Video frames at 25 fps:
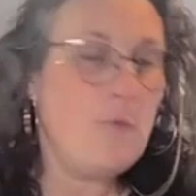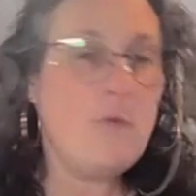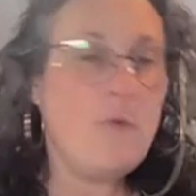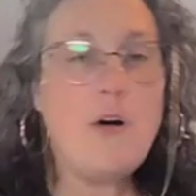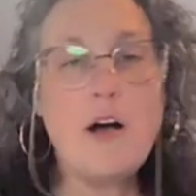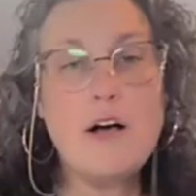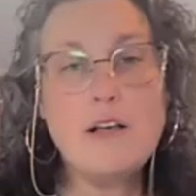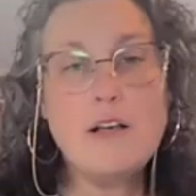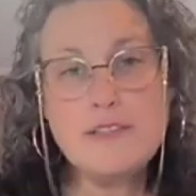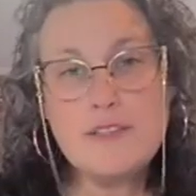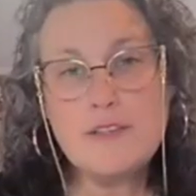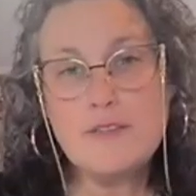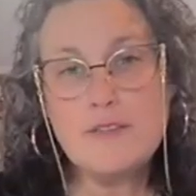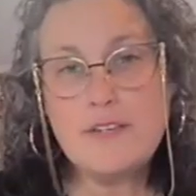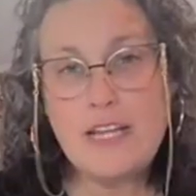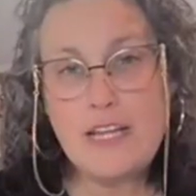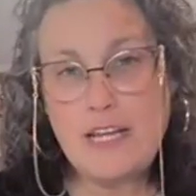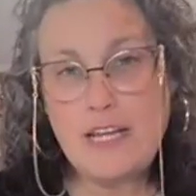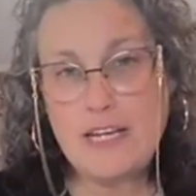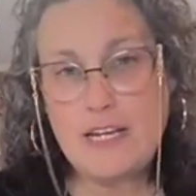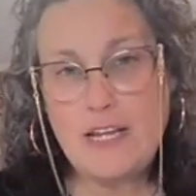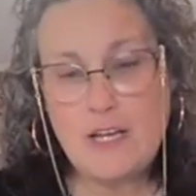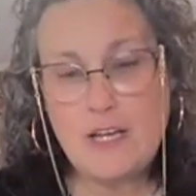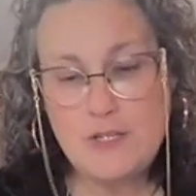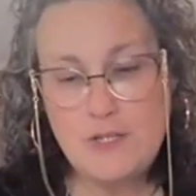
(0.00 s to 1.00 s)
We'll also
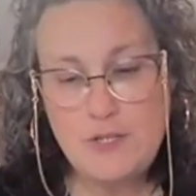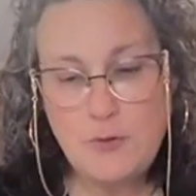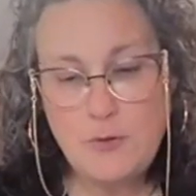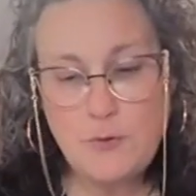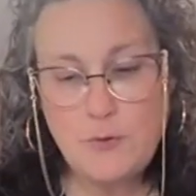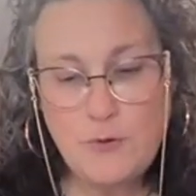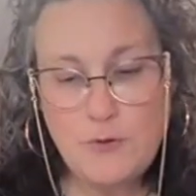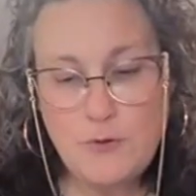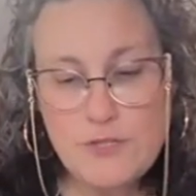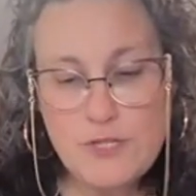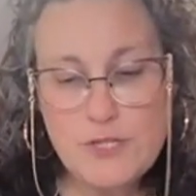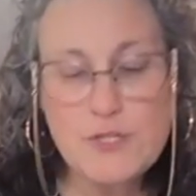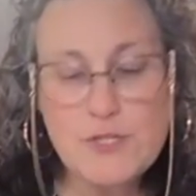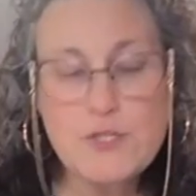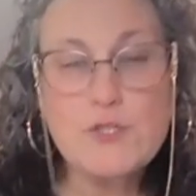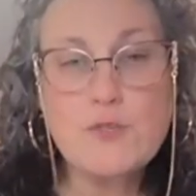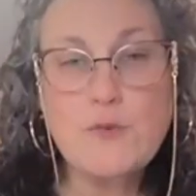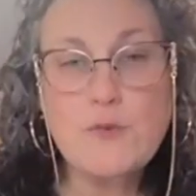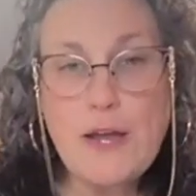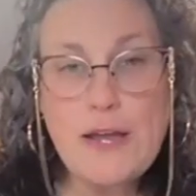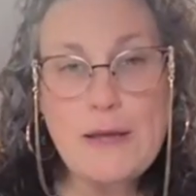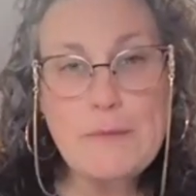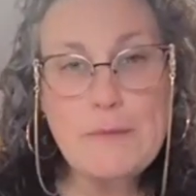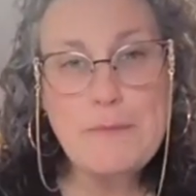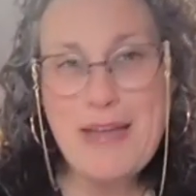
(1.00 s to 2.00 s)
need a tool to
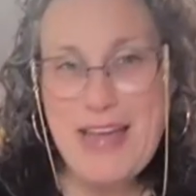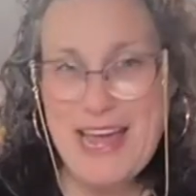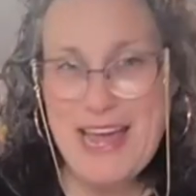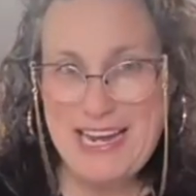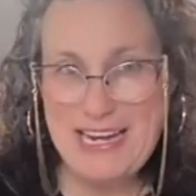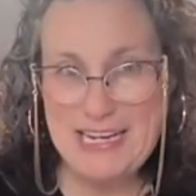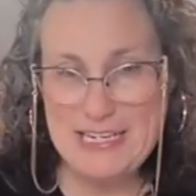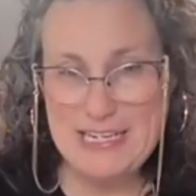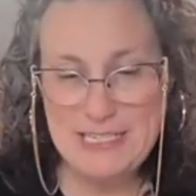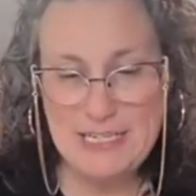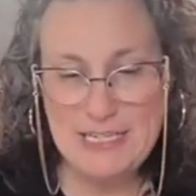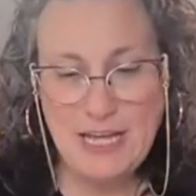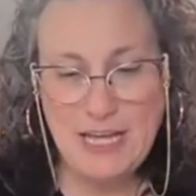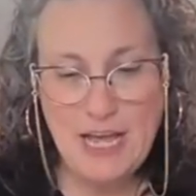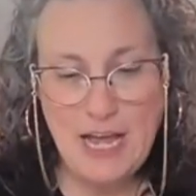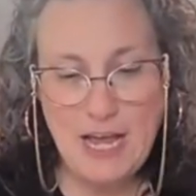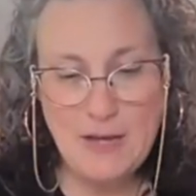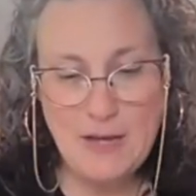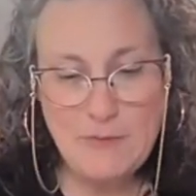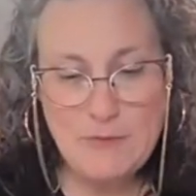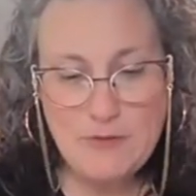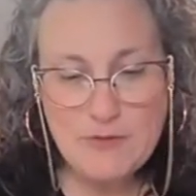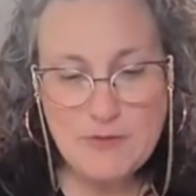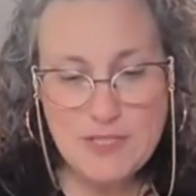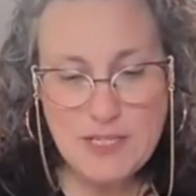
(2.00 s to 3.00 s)
scrape paint.
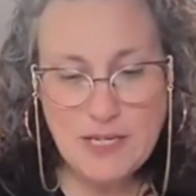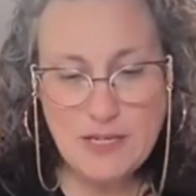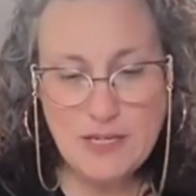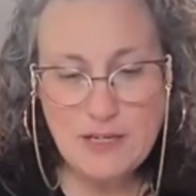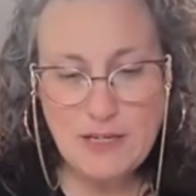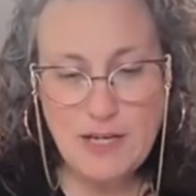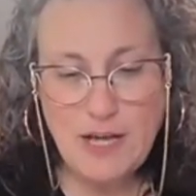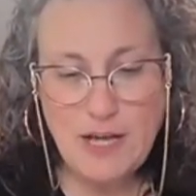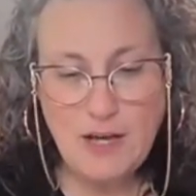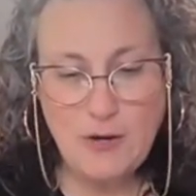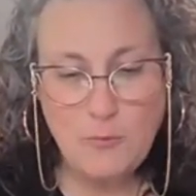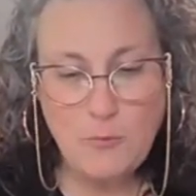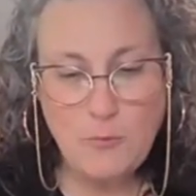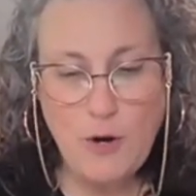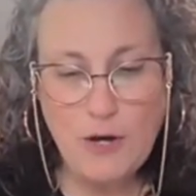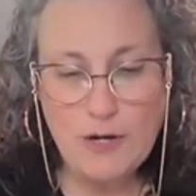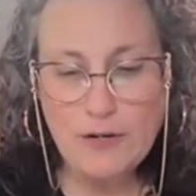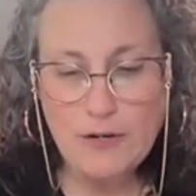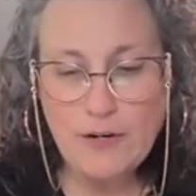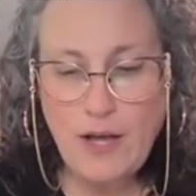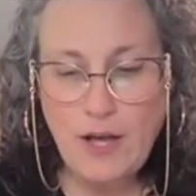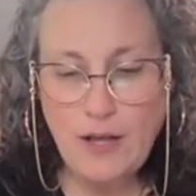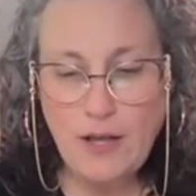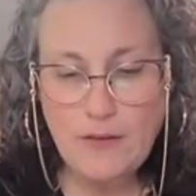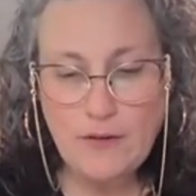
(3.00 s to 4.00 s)
I'm using a
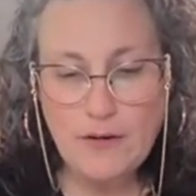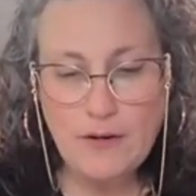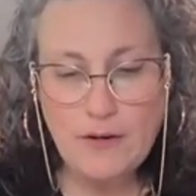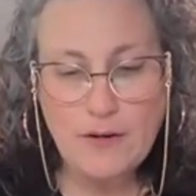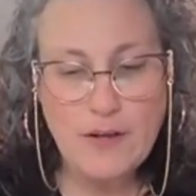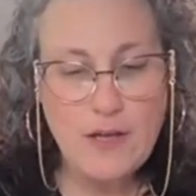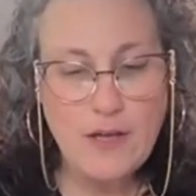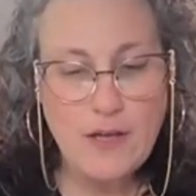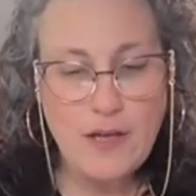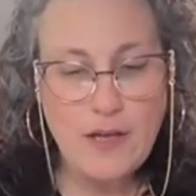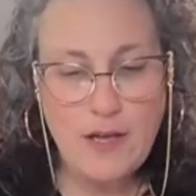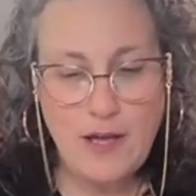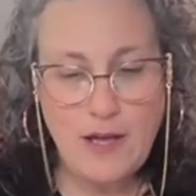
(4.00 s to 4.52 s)
watercolor